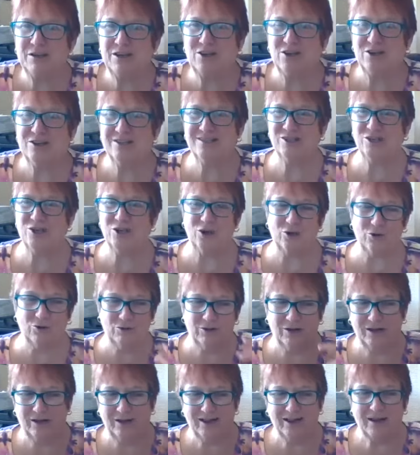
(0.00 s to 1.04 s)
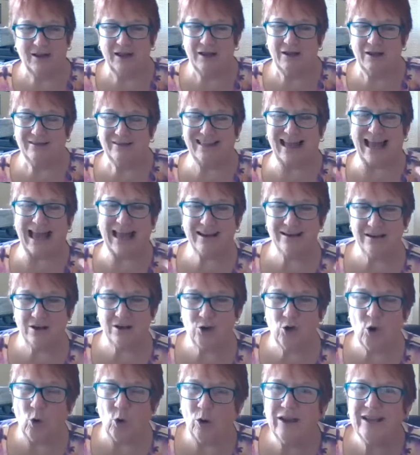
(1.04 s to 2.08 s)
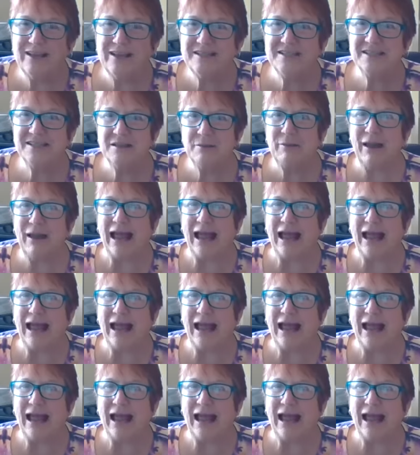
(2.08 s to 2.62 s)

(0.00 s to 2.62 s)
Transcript: because, you know, that noise in the